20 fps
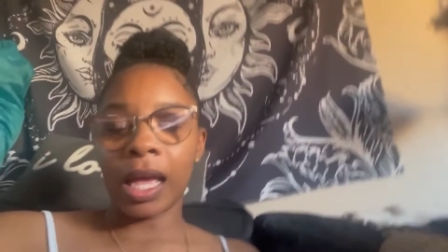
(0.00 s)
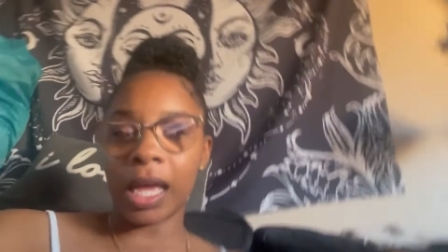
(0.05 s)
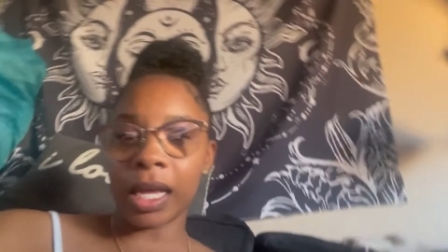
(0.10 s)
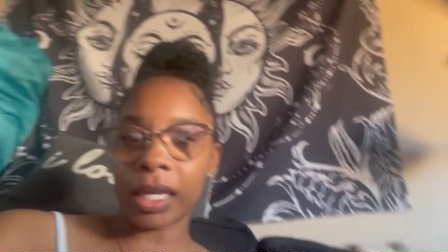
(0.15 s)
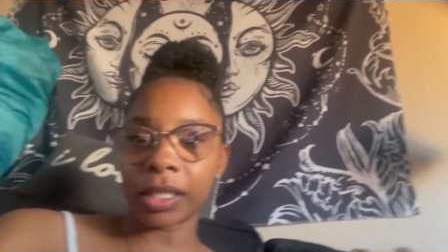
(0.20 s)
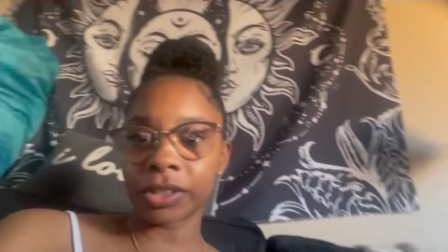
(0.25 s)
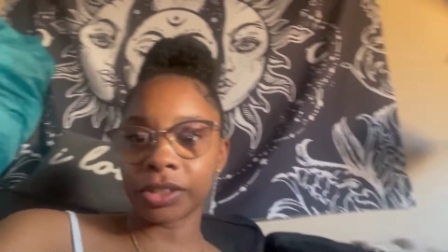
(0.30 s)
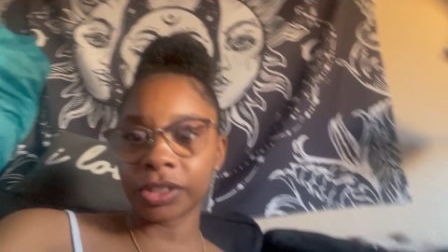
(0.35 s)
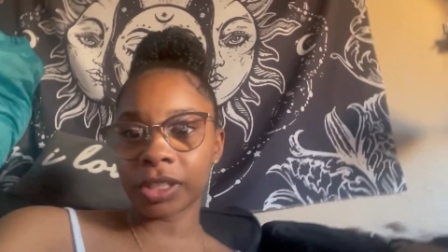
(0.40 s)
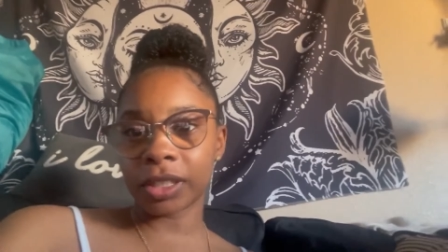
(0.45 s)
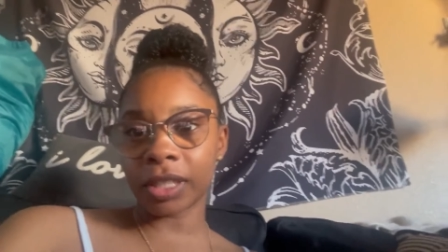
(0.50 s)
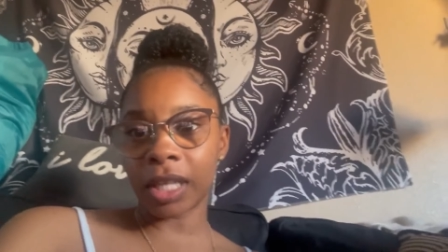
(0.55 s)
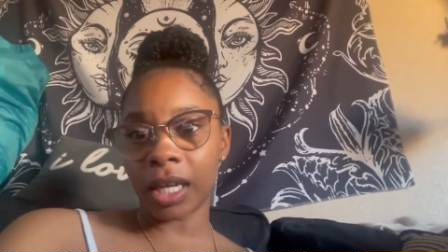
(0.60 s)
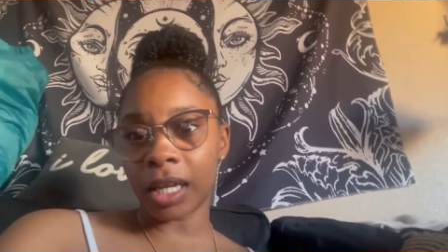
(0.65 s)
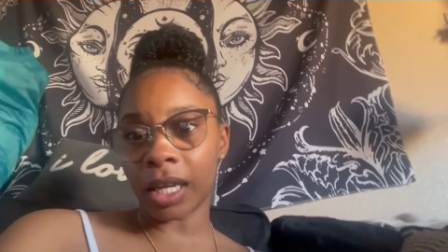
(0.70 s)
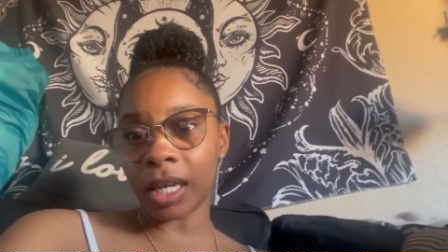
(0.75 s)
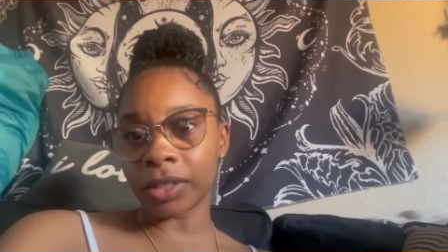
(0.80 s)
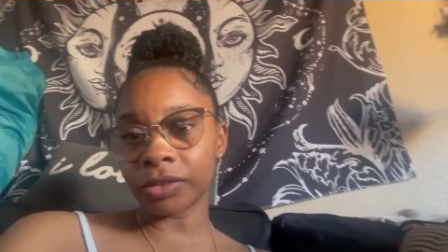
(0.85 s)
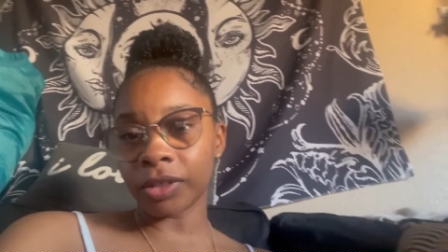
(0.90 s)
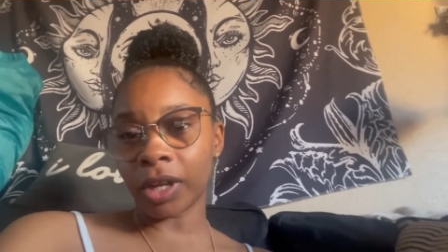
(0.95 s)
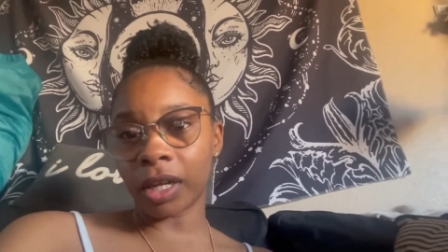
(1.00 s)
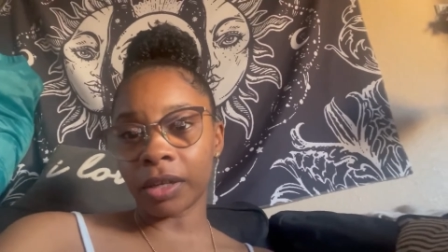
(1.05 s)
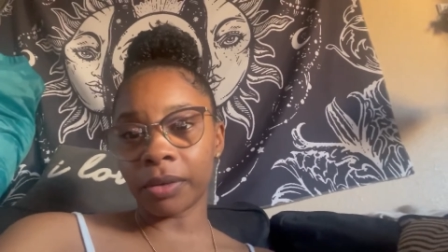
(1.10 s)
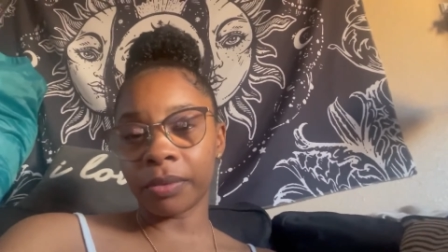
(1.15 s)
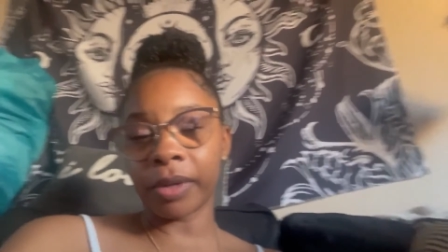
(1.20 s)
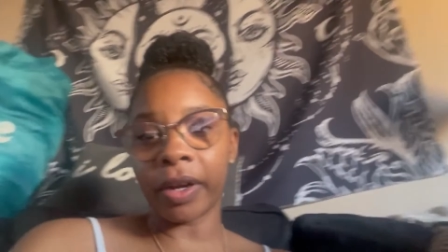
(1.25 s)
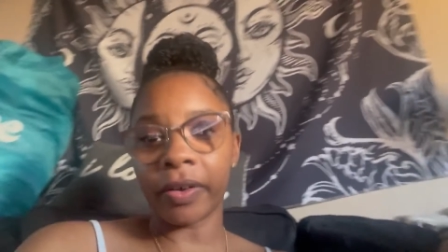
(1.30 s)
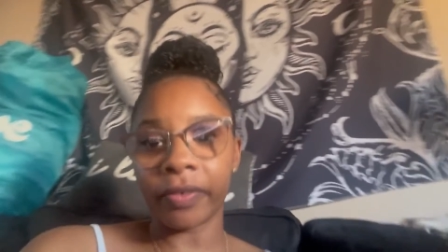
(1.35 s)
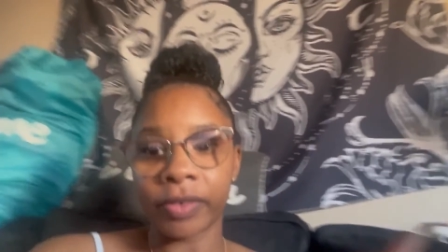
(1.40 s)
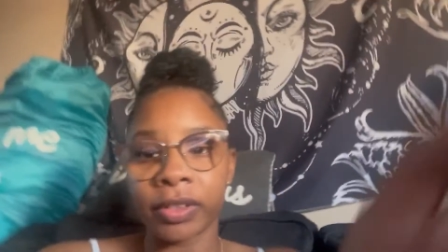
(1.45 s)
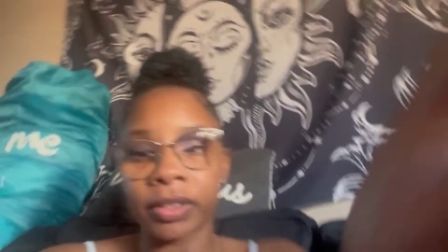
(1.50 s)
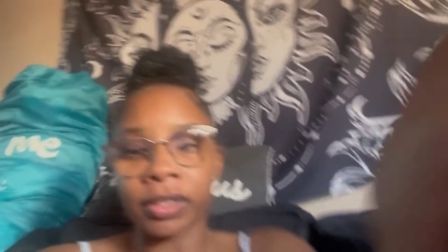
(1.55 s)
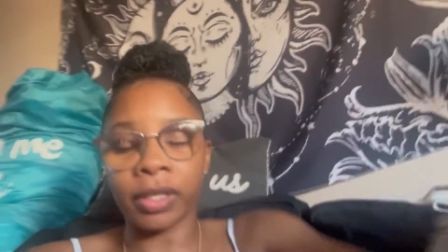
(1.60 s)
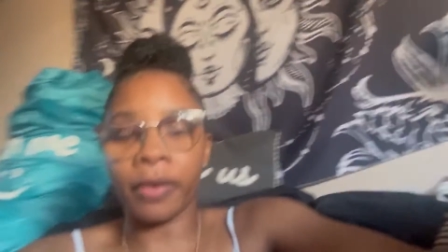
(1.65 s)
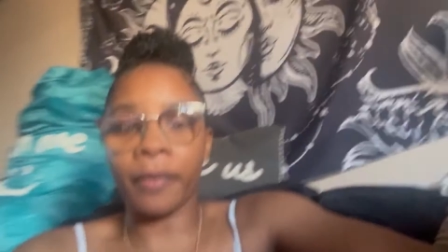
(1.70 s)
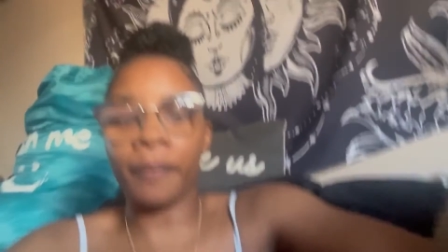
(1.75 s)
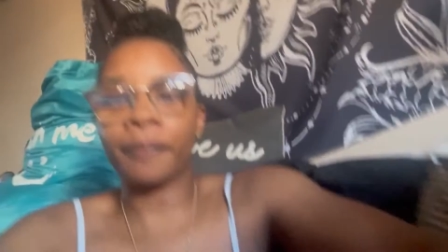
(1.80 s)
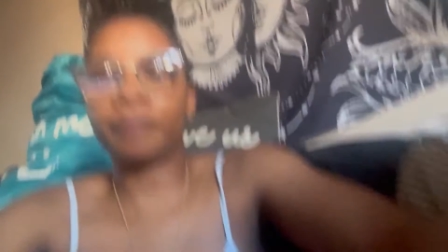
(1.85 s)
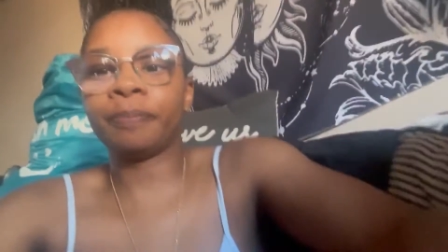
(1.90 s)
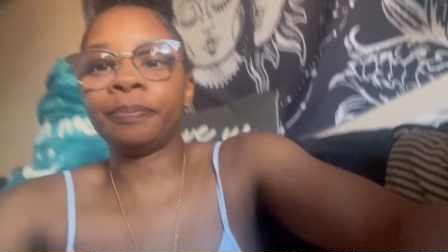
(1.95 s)
I guess you could say contract or whatever.
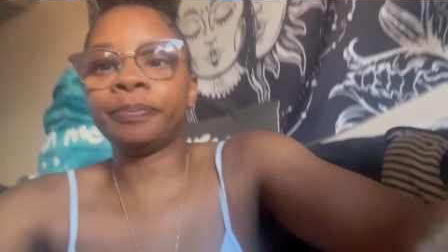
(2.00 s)
So